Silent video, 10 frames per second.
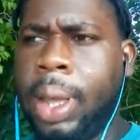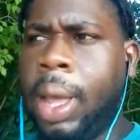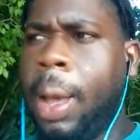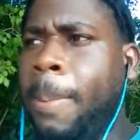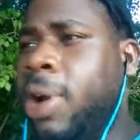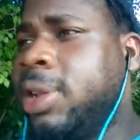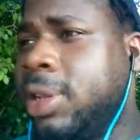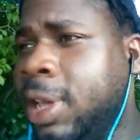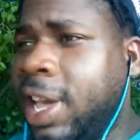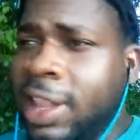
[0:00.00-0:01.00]
but you
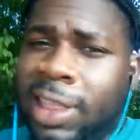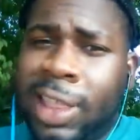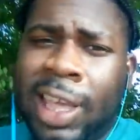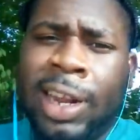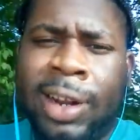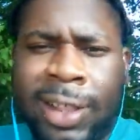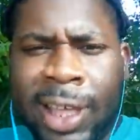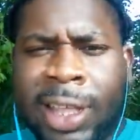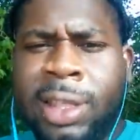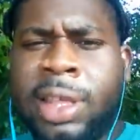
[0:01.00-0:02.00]
can say in a
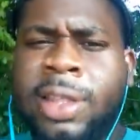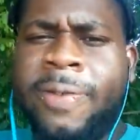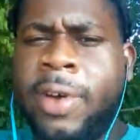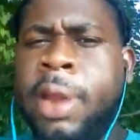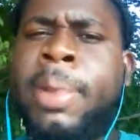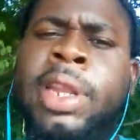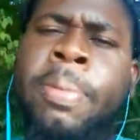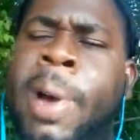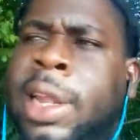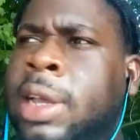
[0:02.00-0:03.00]
sense it's the fundamental
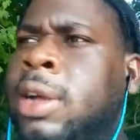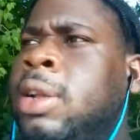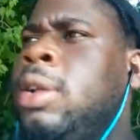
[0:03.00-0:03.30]
particle